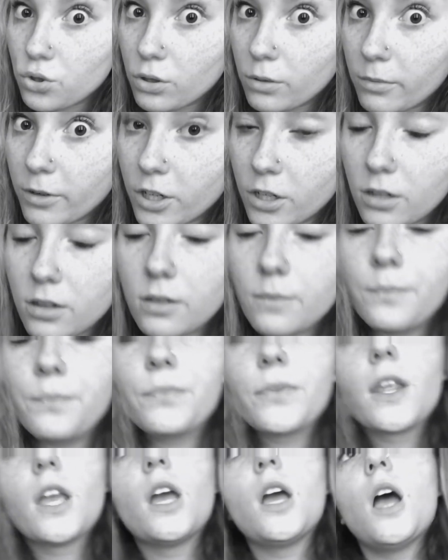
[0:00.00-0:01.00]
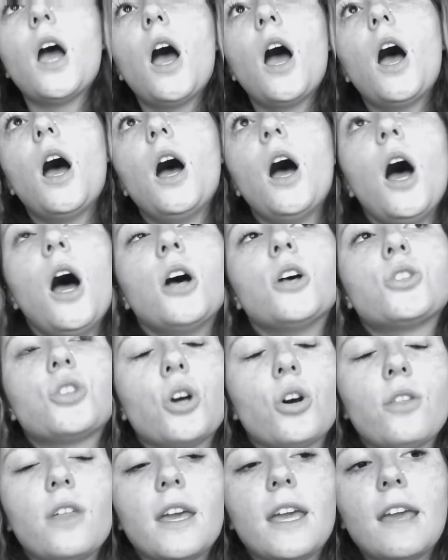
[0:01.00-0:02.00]
birth.
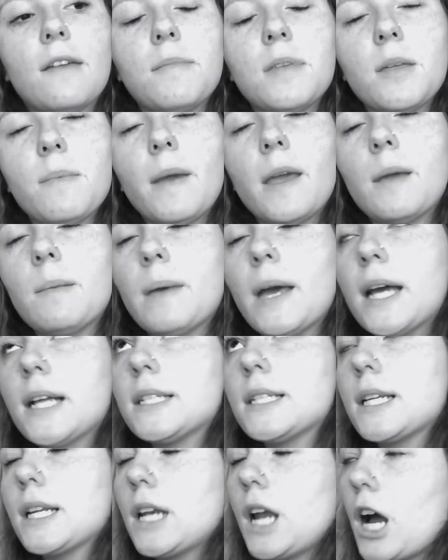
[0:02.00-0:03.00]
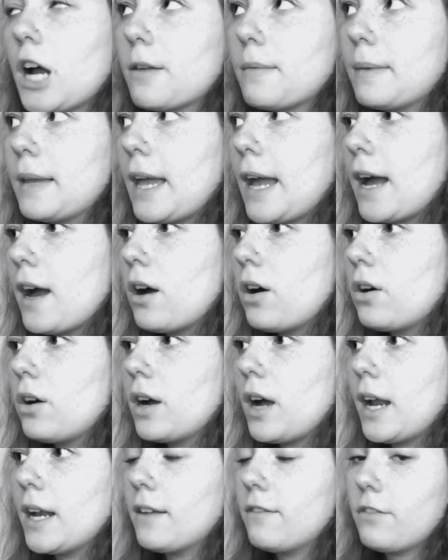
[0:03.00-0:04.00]
So they gave me the pain meds. It knocked me out.
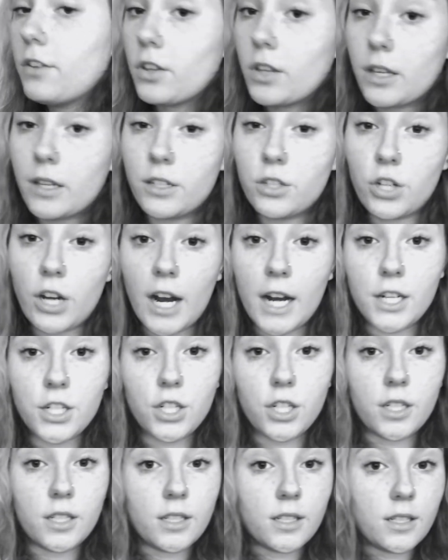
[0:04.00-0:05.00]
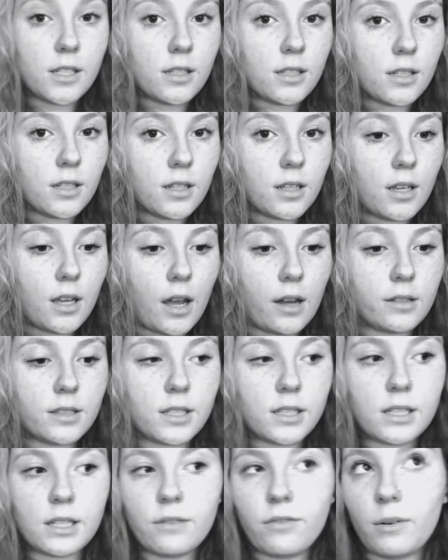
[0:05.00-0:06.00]
I didn't feel the contractions. I was
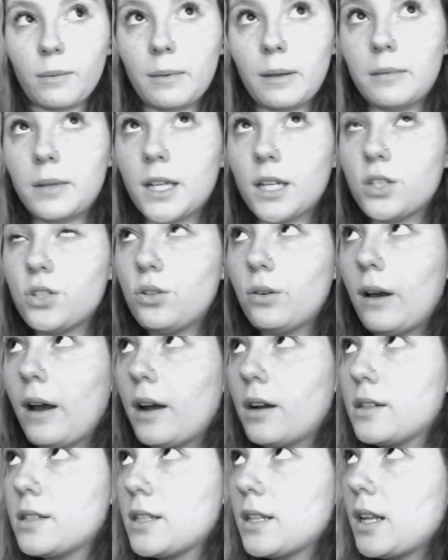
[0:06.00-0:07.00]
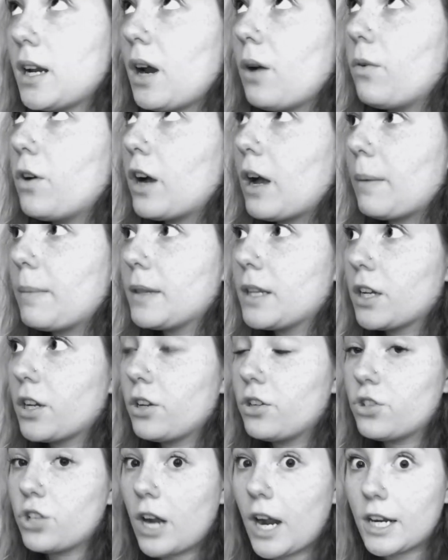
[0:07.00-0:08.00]
asleep for maybe like 2 hours, and then I woke up and the
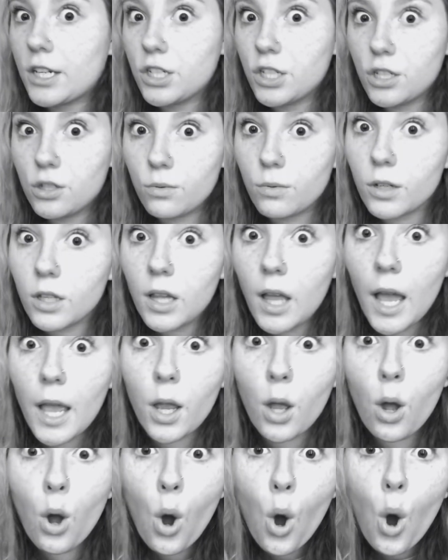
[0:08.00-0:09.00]
contractions were like,